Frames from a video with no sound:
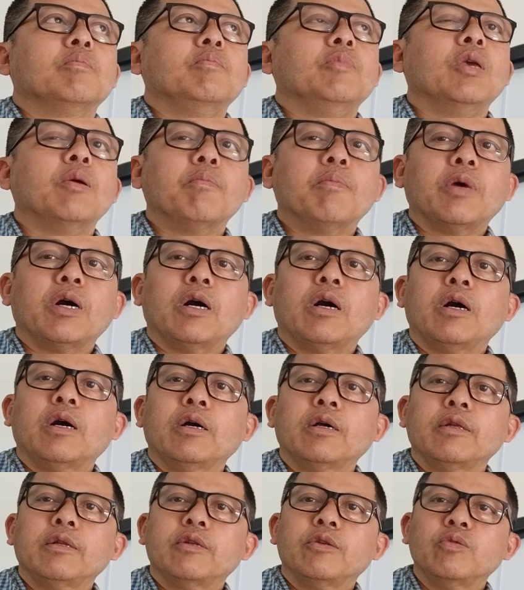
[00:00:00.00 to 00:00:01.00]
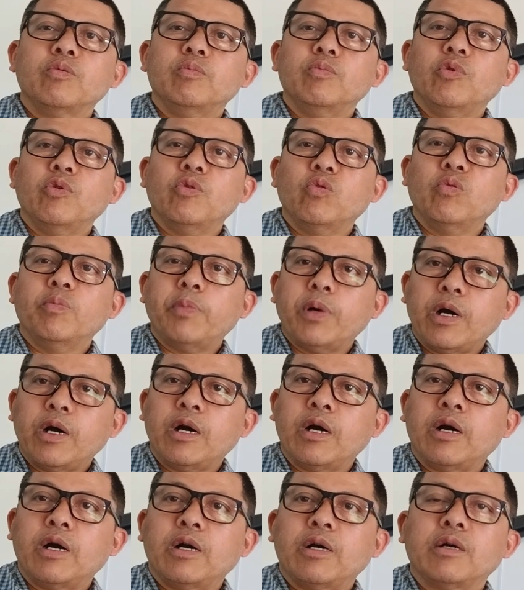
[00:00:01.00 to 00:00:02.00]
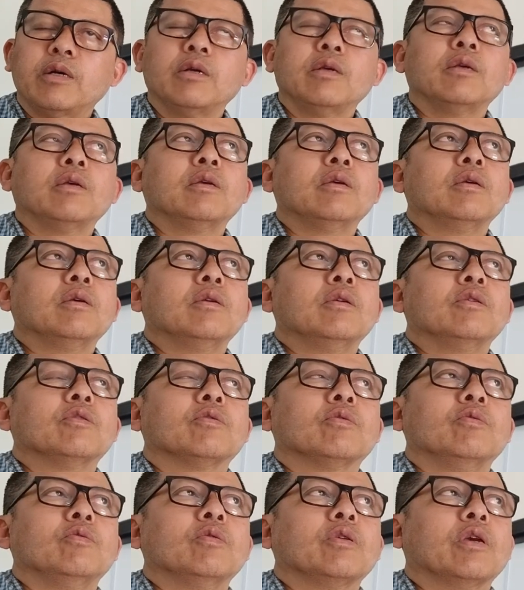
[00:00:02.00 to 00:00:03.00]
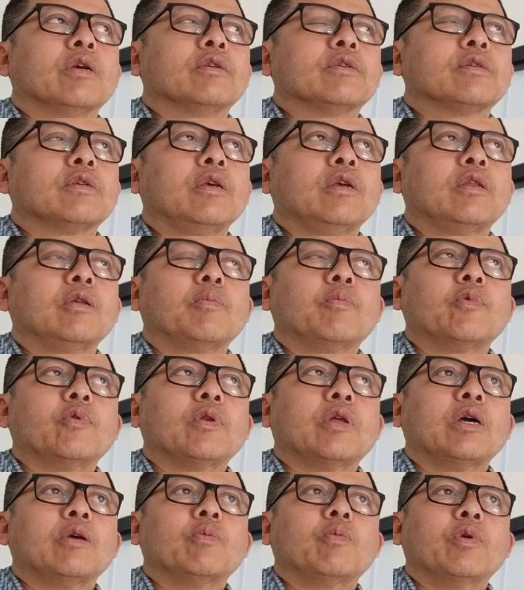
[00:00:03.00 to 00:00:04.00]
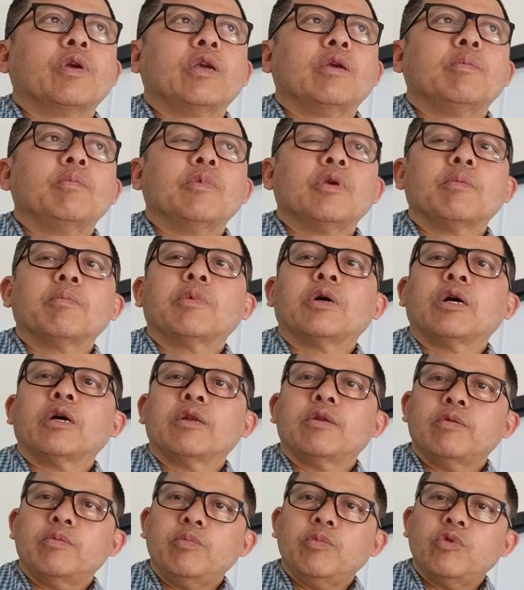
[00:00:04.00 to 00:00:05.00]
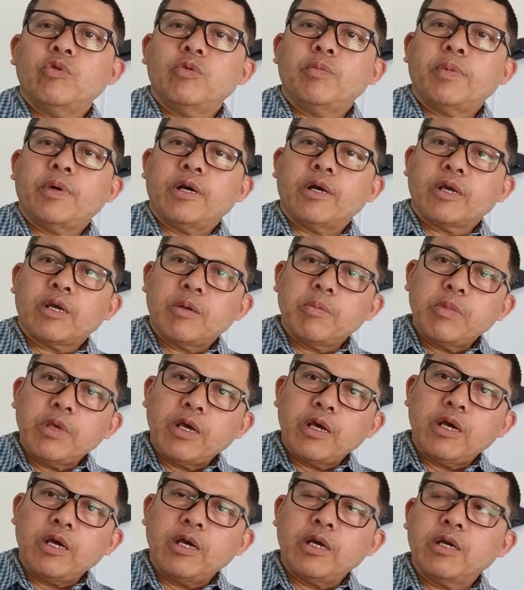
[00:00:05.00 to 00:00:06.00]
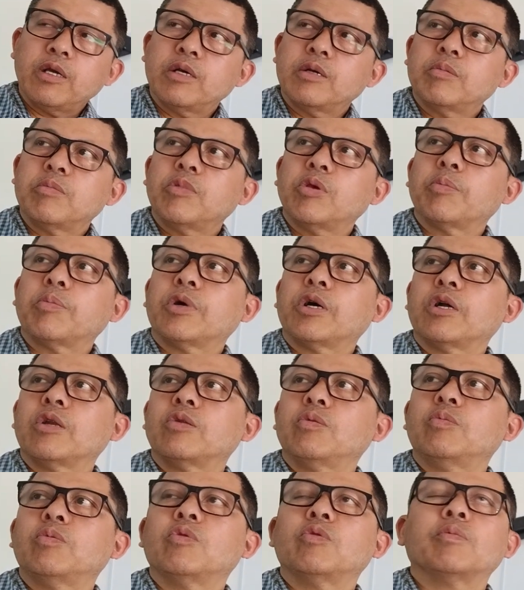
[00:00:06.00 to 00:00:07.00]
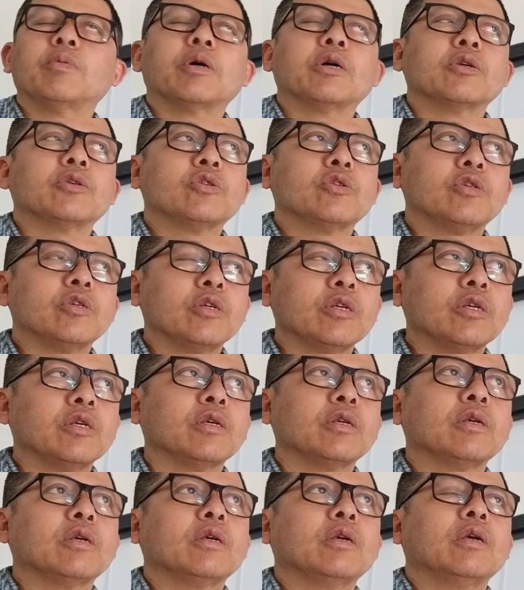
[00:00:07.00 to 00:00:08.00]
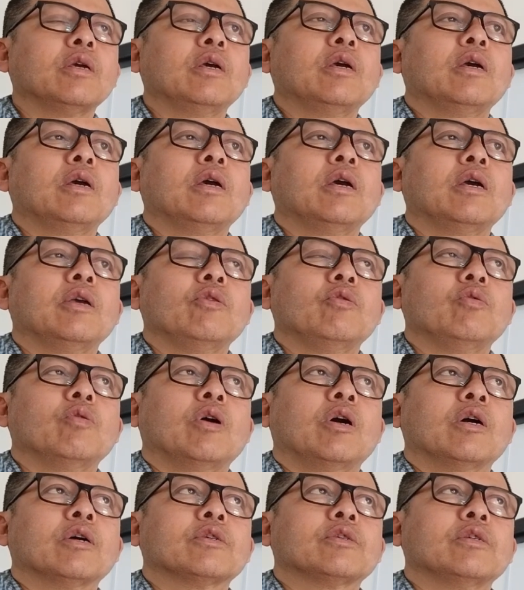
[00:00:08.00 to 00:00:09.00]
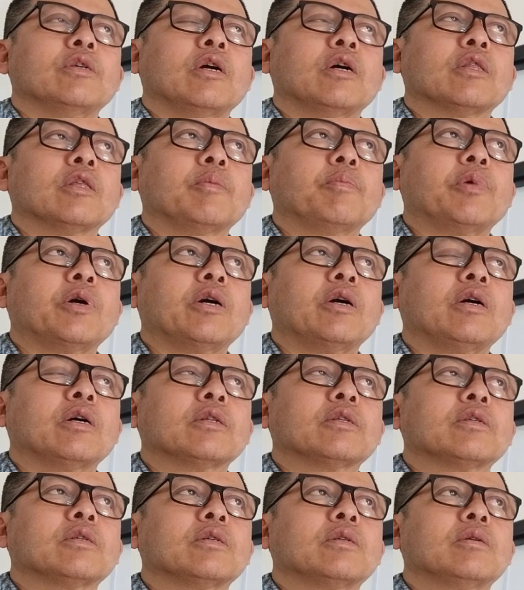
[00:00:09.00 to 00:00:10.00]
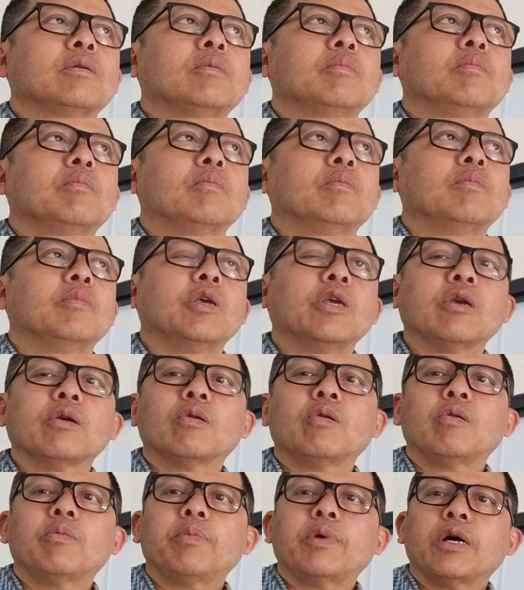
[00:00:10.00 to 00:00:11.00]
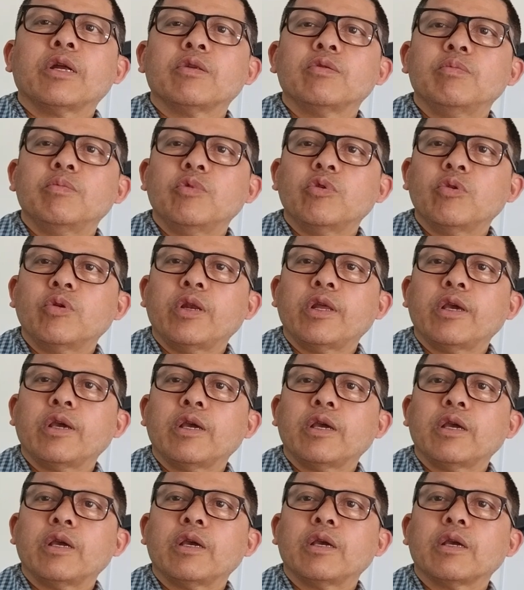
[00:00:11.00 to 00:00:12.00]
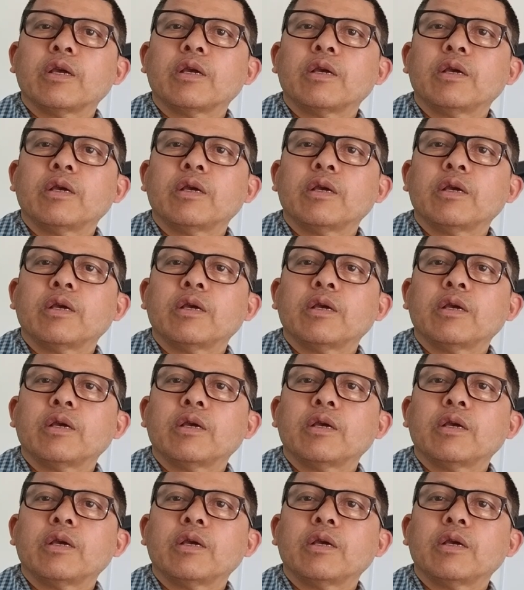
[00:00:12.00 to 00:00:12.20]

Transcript: Myanmar Lu Myo Ba. So you can say in a polite way Myanmar Lu Myo Ba Khamya, Myanmar Lu Myo Ba Shin, and you ask the other part Min Go Ba Lu Myo Le,